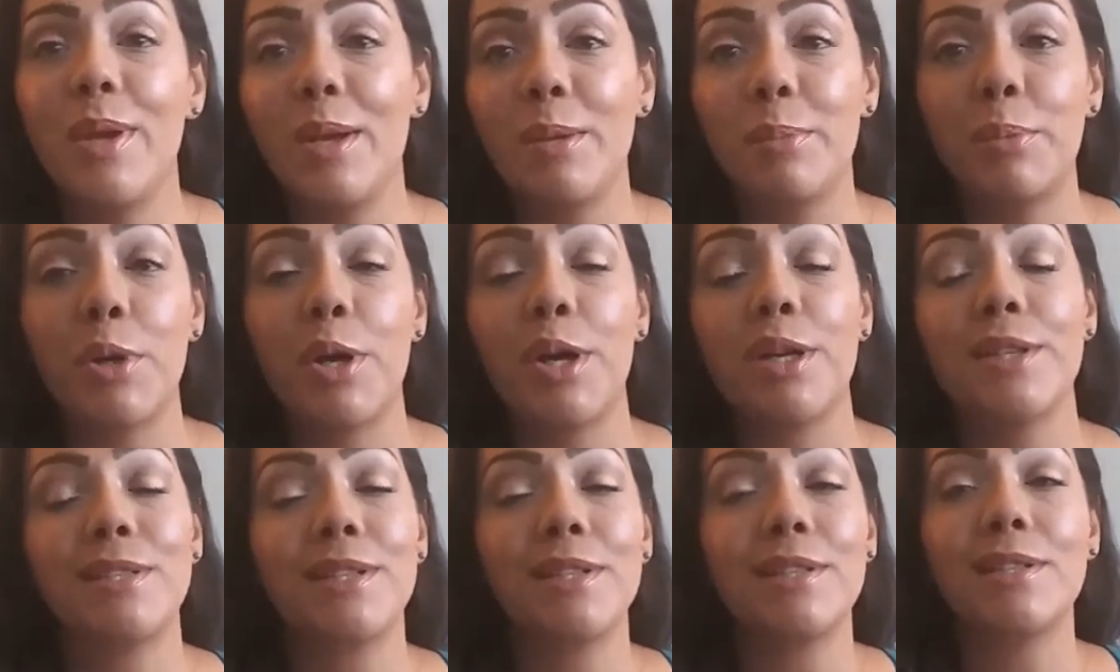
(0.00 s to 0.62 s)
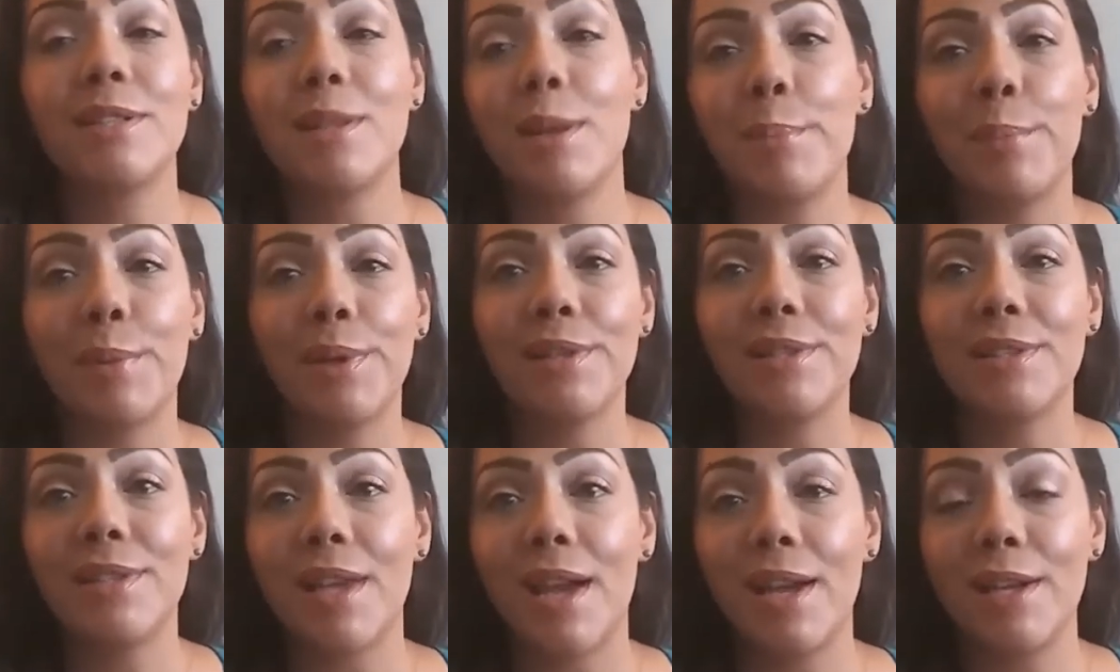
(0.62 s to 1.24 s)
get a brush some
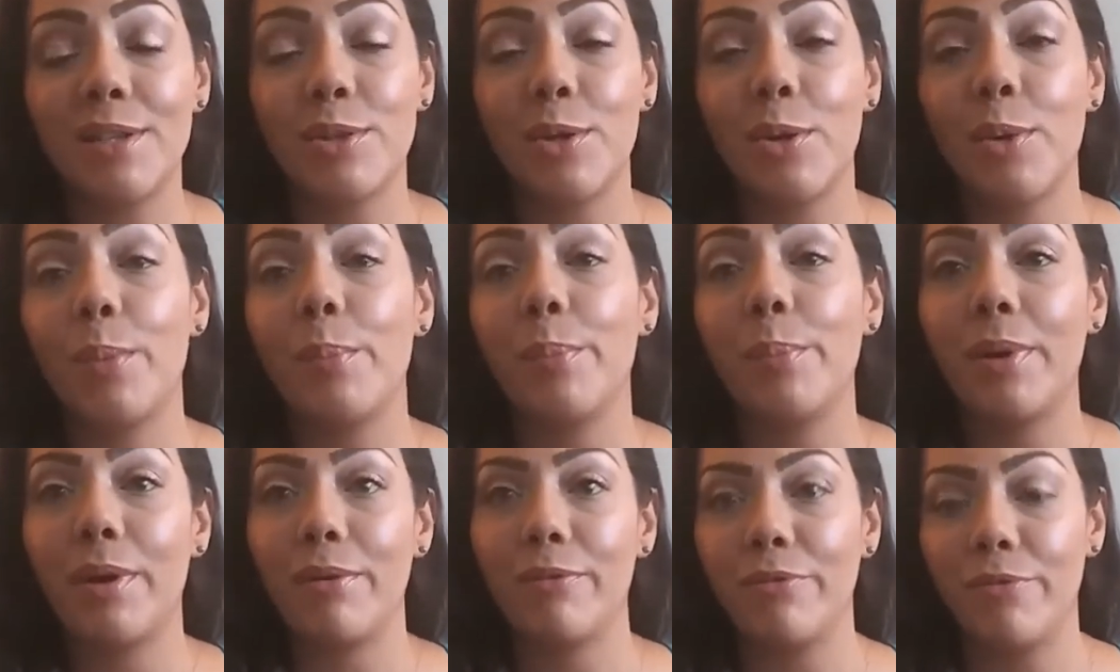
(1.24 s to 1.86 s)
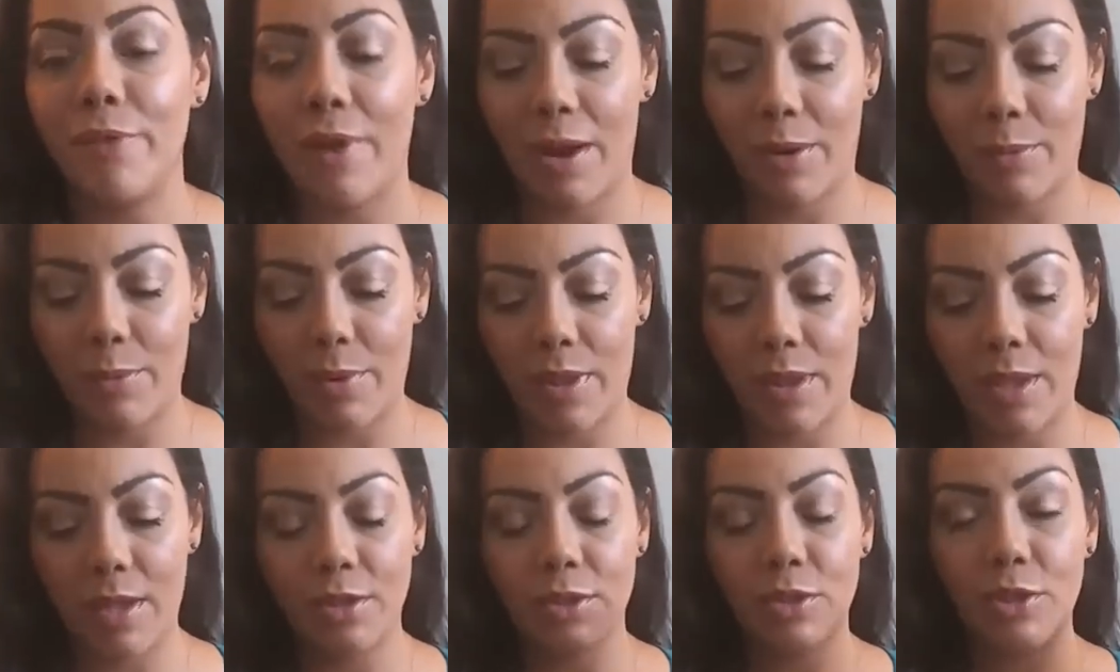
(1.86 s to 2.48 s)
months i don't but i'm fine
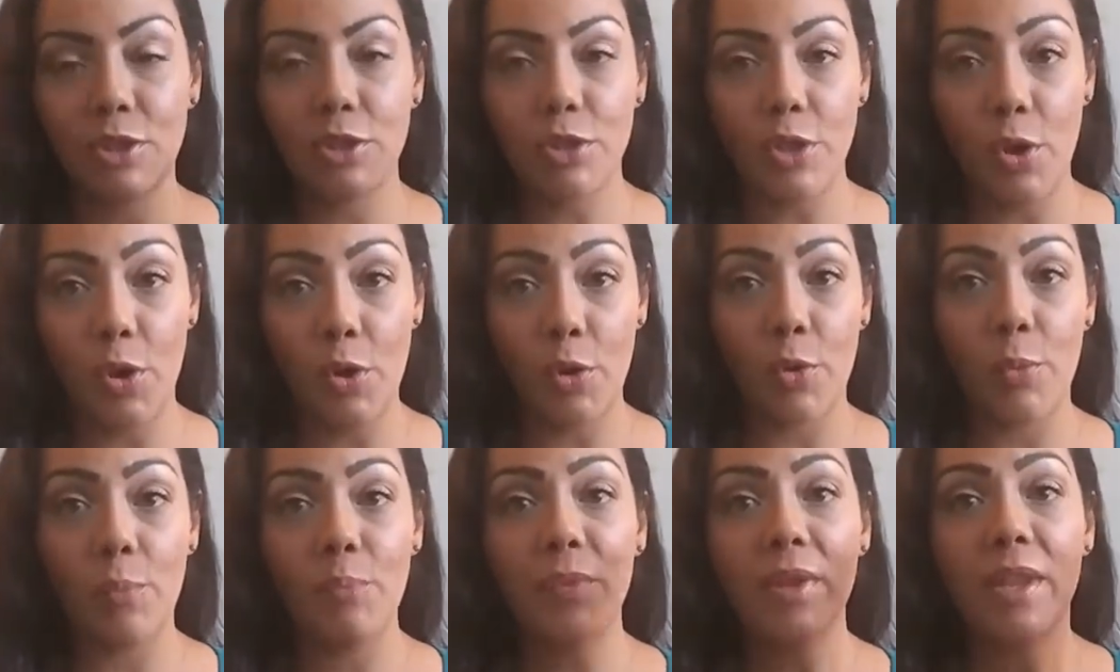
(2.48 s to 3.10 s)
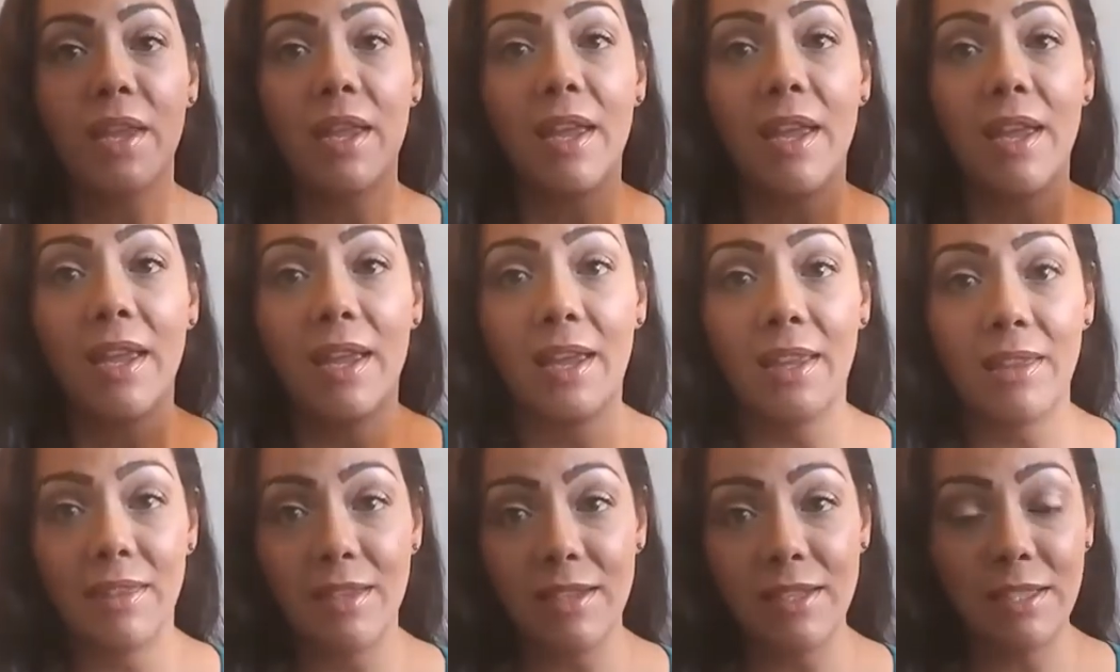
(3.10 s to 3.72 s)
with it so
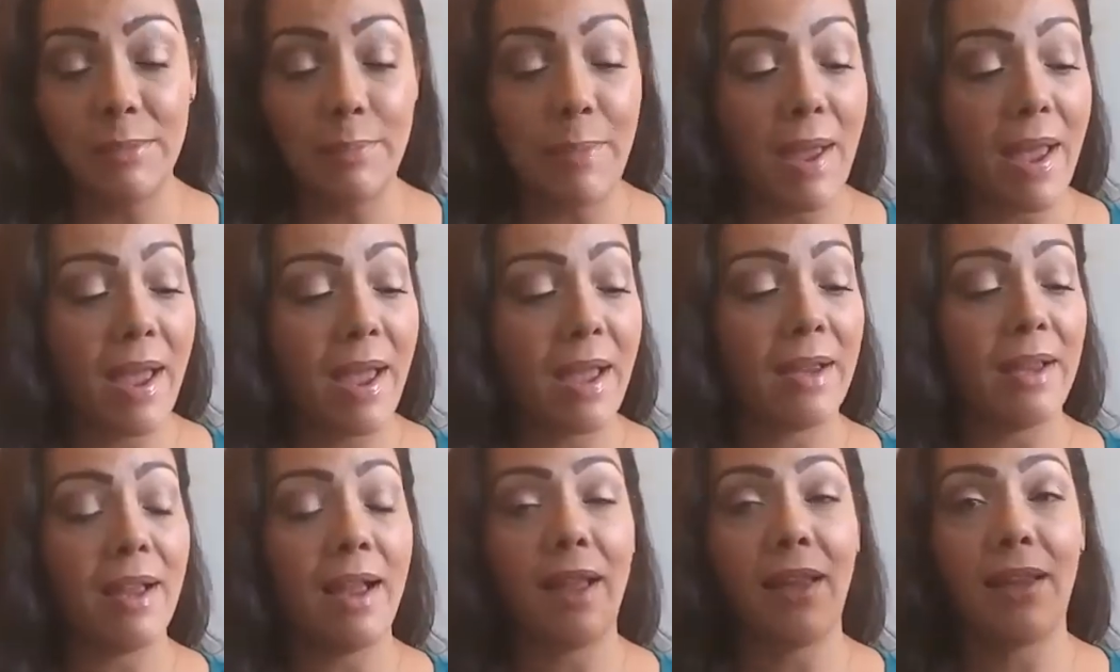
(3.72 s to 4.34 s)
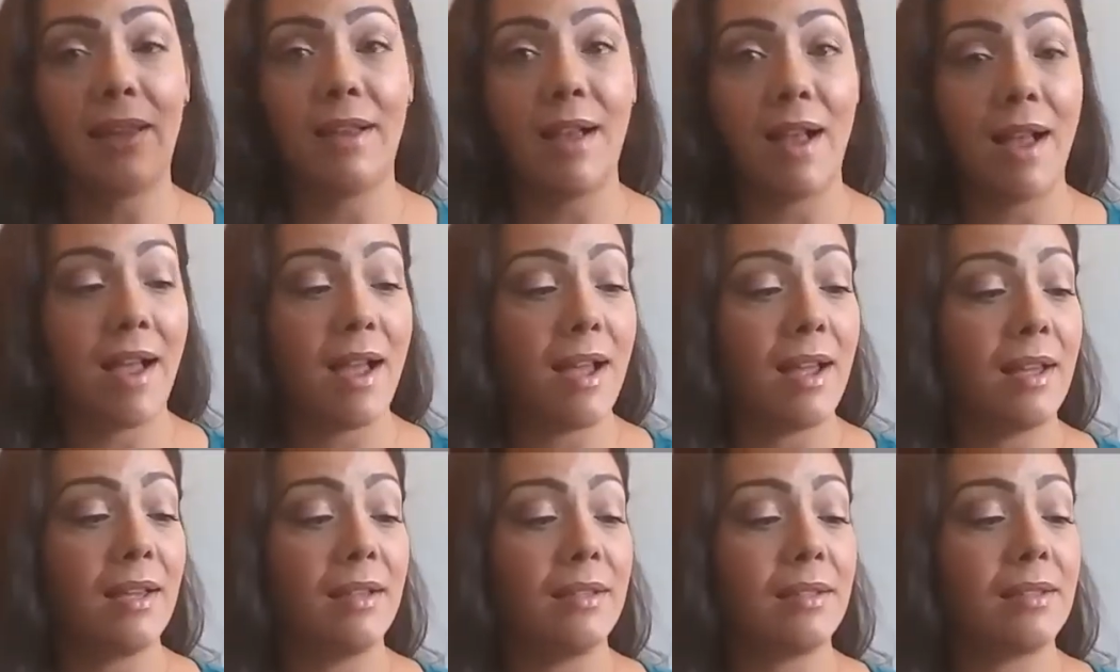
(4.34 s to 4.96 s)
in this bag i
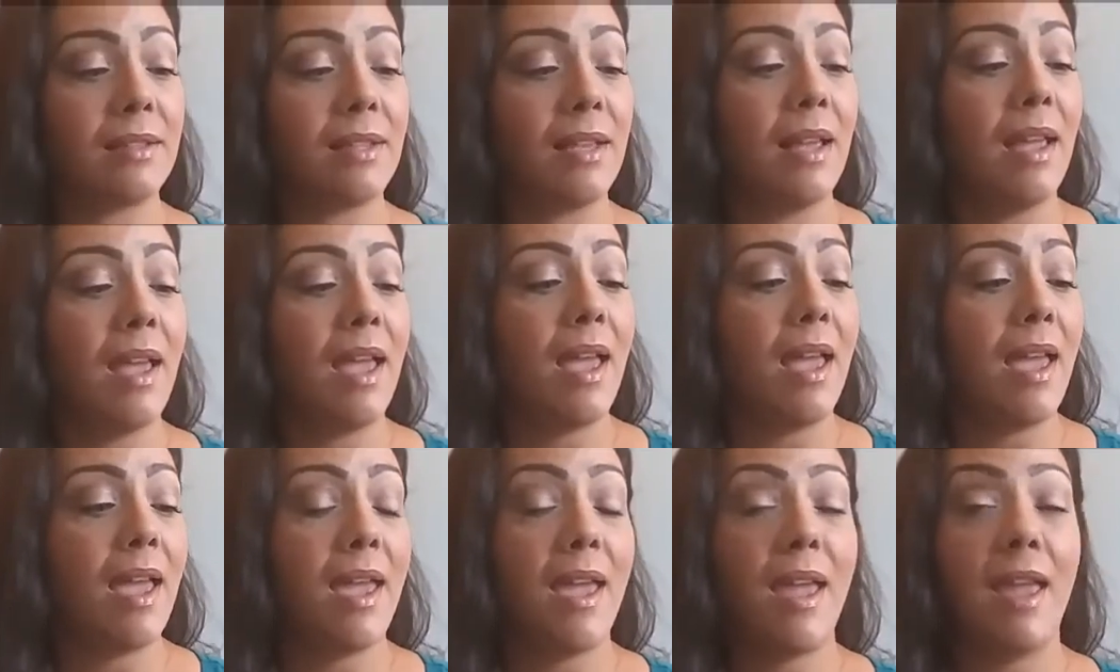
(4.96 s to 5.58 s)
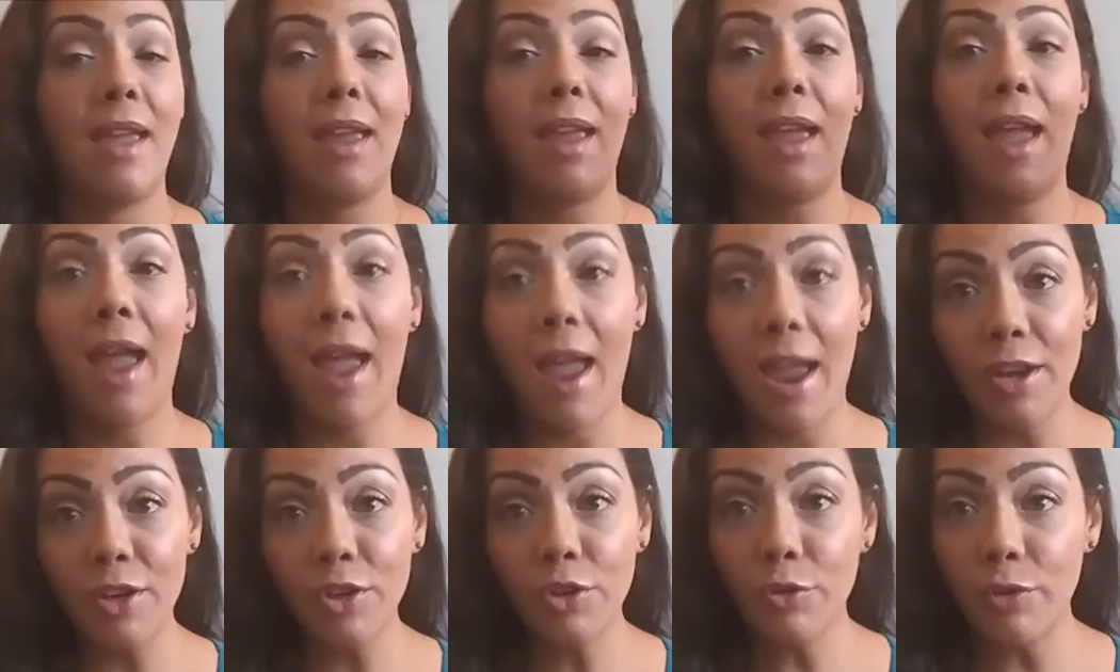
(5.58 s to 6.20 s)
got a
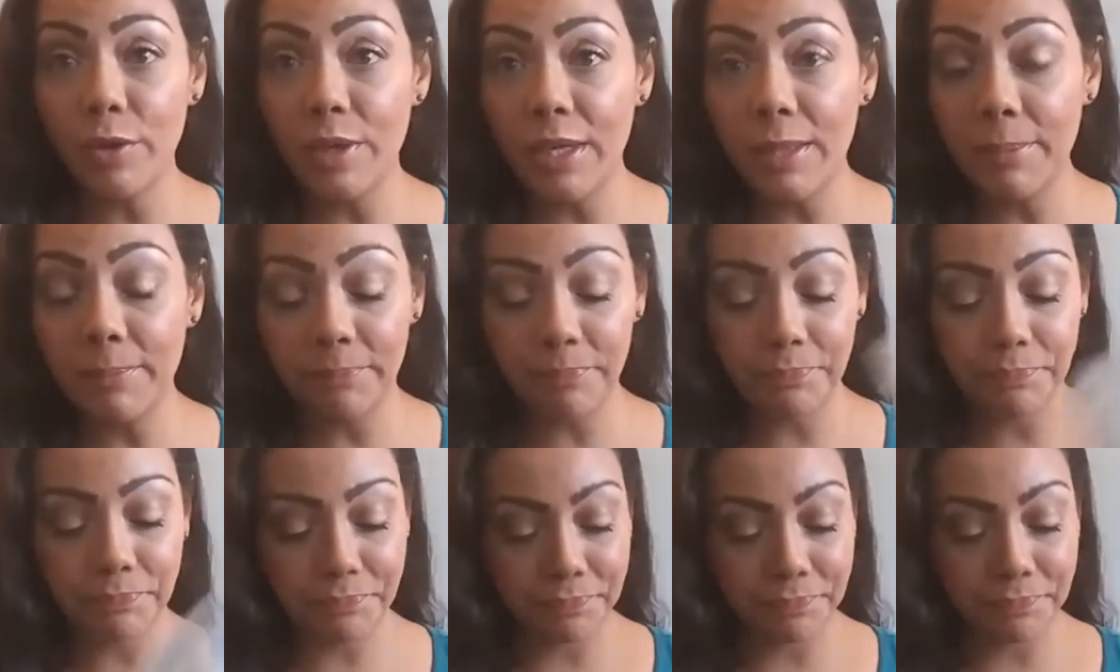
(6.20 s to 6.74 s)
hand cream